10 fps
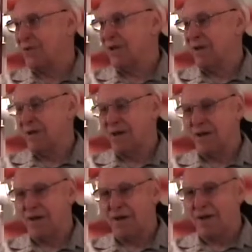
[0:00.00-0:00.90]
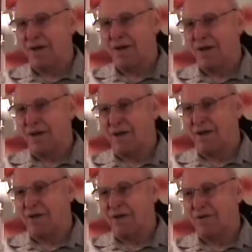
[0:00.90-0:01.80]
Mhm. And
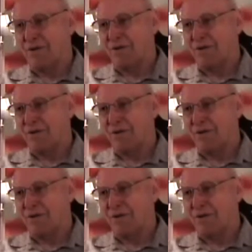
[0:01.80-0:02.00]
so